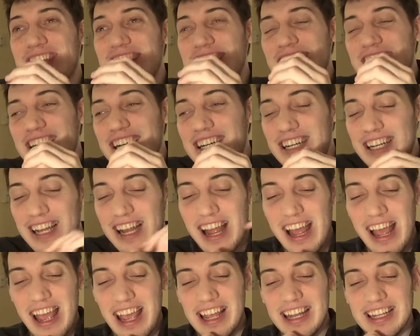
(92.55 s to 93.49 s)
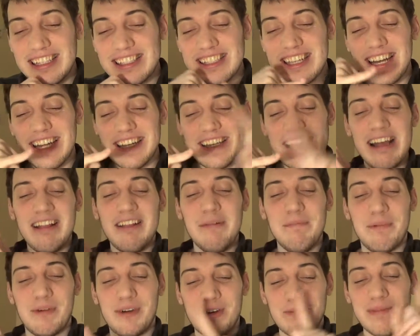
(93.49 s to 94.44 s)
The uh, it's uh,
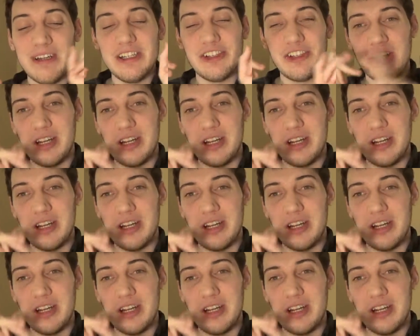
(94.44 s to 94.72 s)
Natalie Portman,